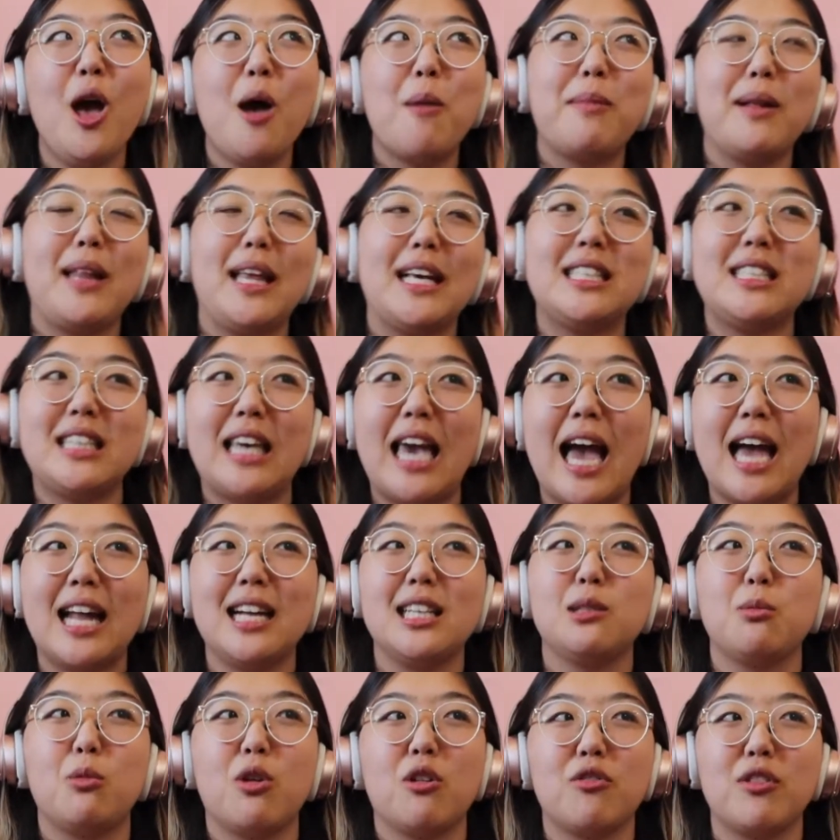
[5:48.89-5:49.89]
but like SCAD
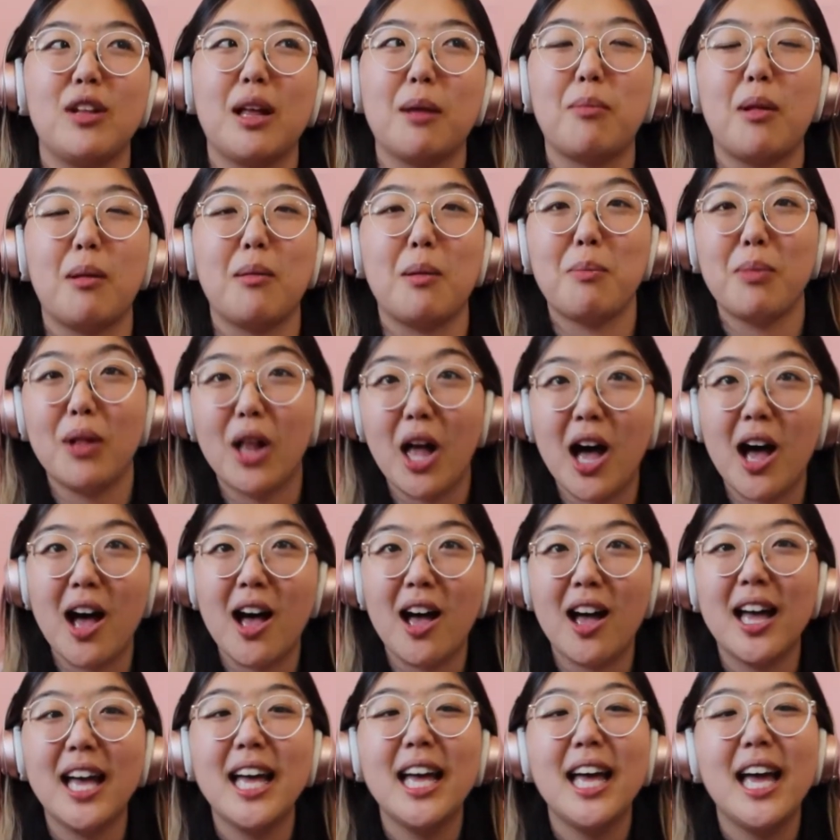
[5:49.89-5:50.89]
is more for like blah blah blah.